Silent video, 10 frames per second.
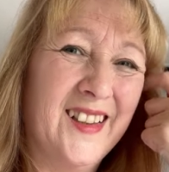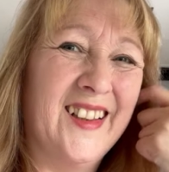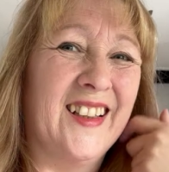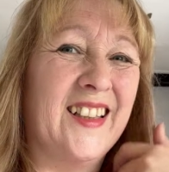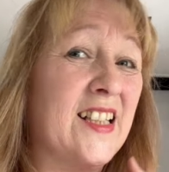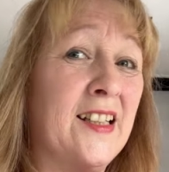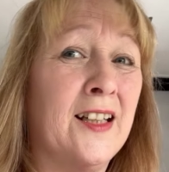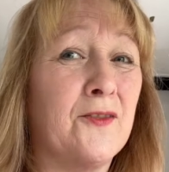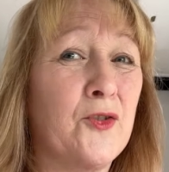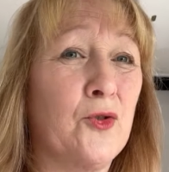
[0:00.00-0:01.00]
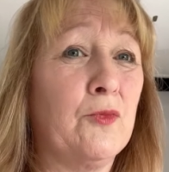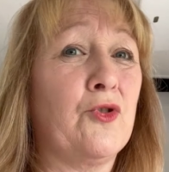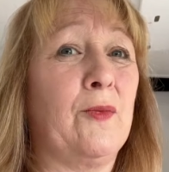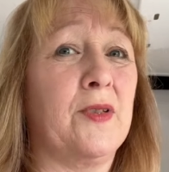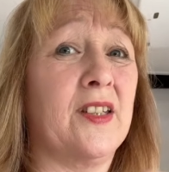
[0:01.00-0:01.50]
And it didn't have storm
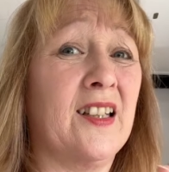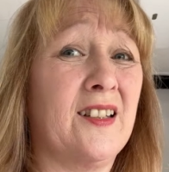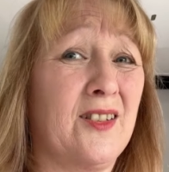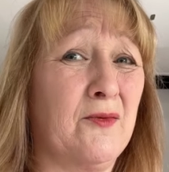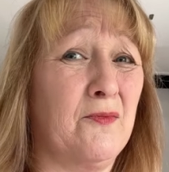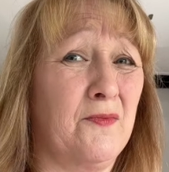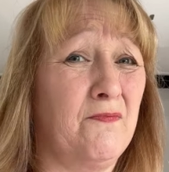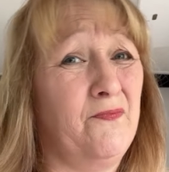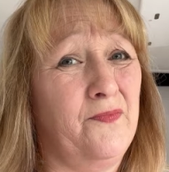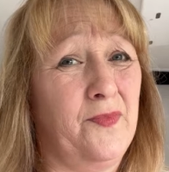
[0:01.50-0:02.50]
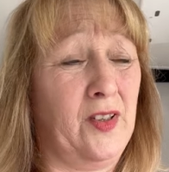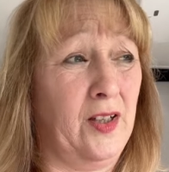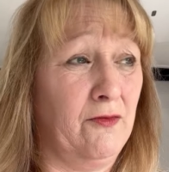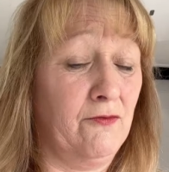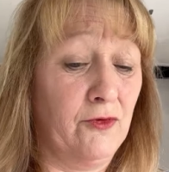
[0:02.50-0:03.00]
straps, it had some
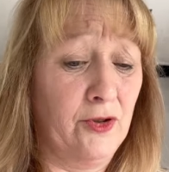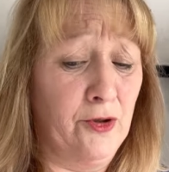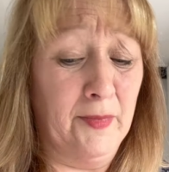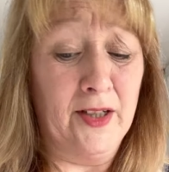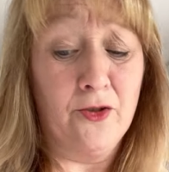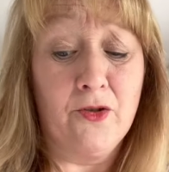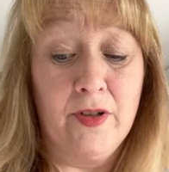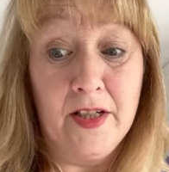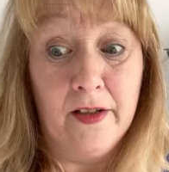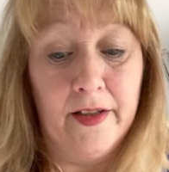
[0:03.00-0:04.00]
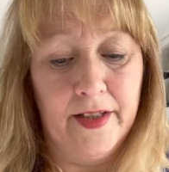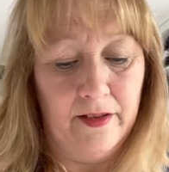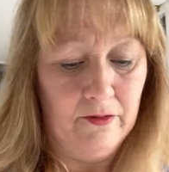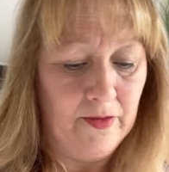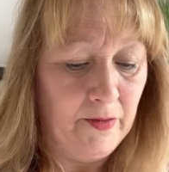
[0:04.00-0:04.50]
rudimentary tie
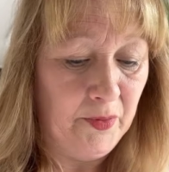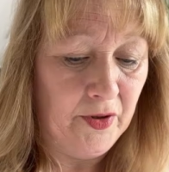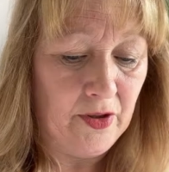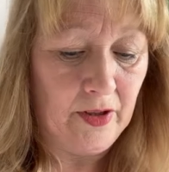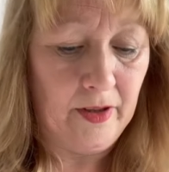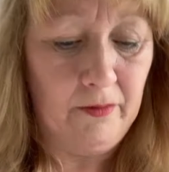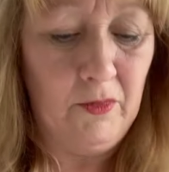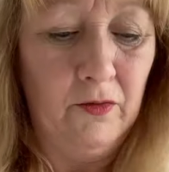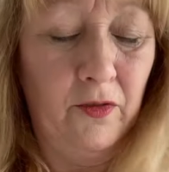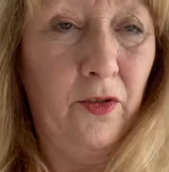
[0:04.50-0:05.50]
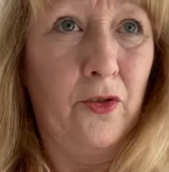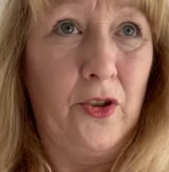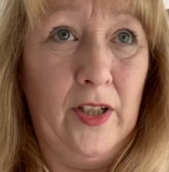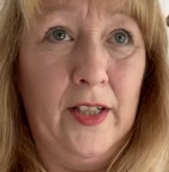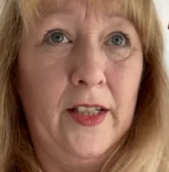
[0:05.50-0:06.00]
downs, but
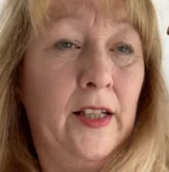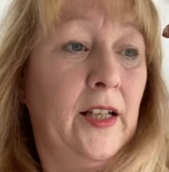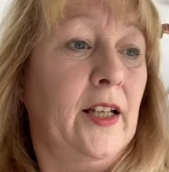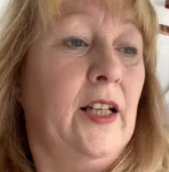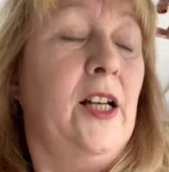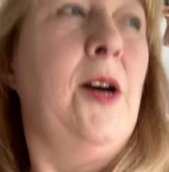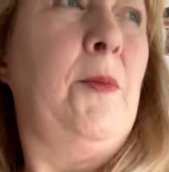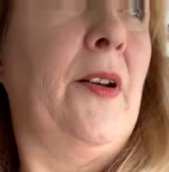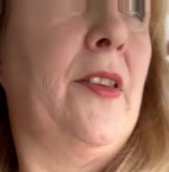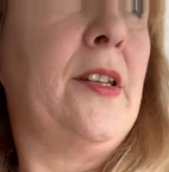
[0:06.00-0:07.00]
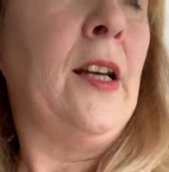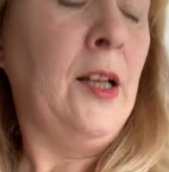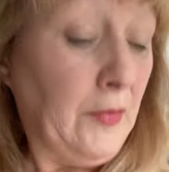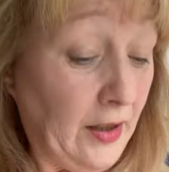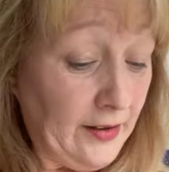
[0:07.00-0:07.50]
unfortunately by the
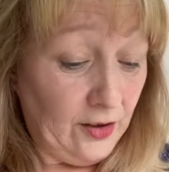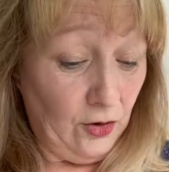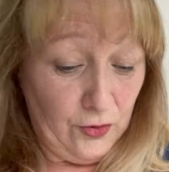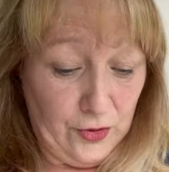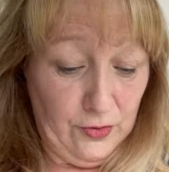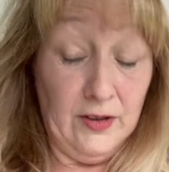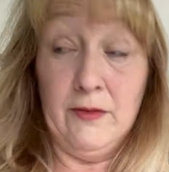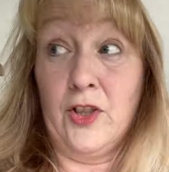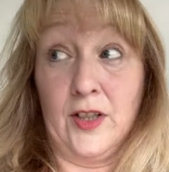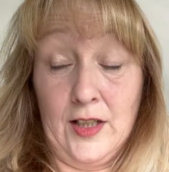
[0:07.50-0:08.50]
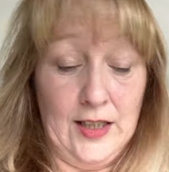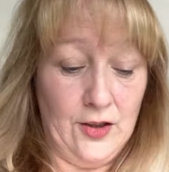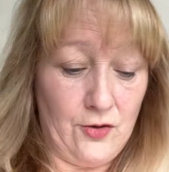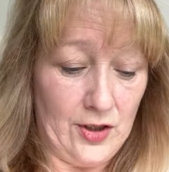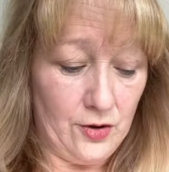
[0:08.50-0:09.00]
time I got to it, which is
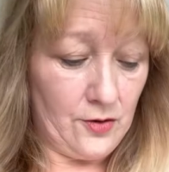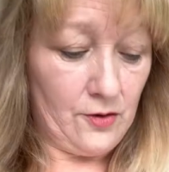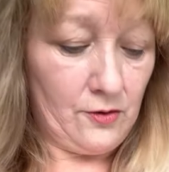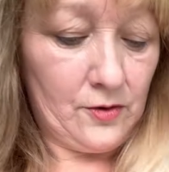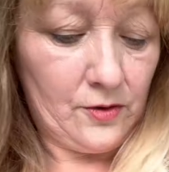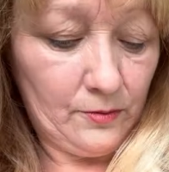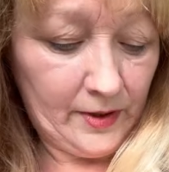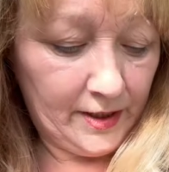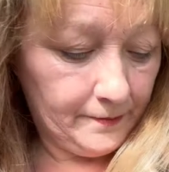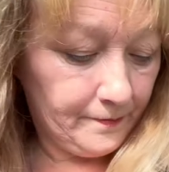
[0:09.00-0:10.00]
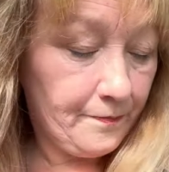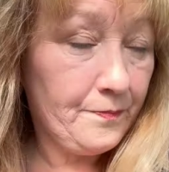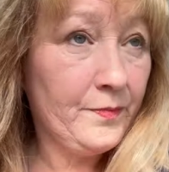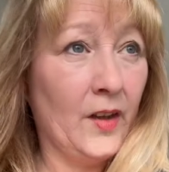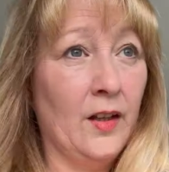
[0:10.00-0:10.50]
literally just across the way,
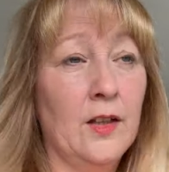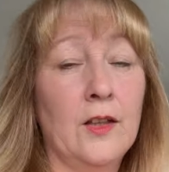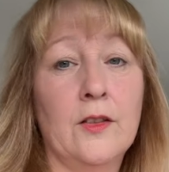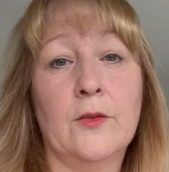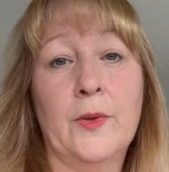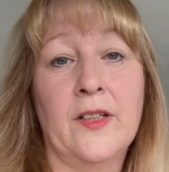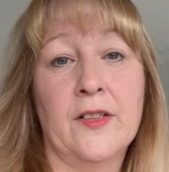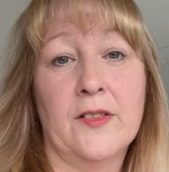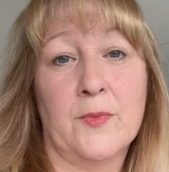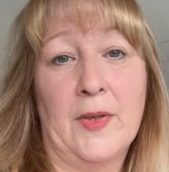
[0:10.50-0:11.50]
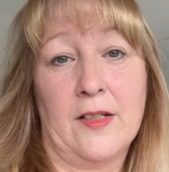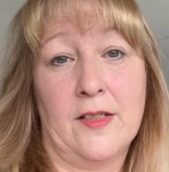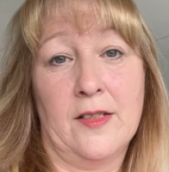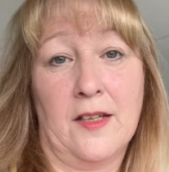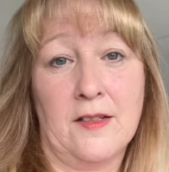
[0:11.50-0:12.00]
the wind had smacked
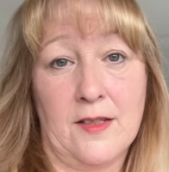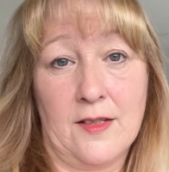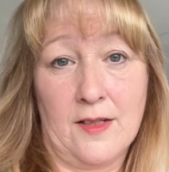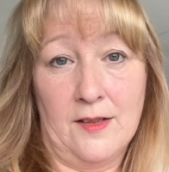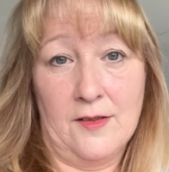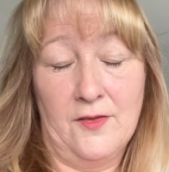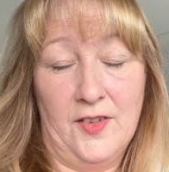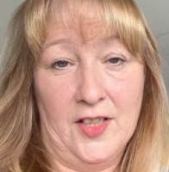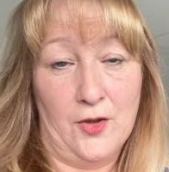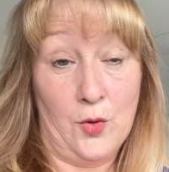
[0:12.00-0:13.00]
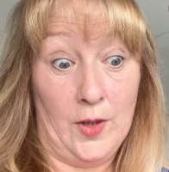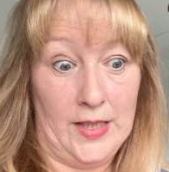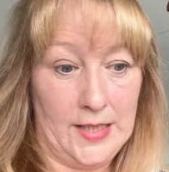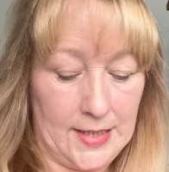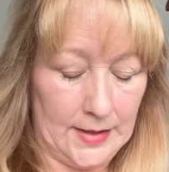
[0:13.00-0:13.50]
against the side of the van
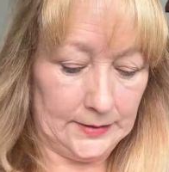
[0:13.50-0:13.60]
twice.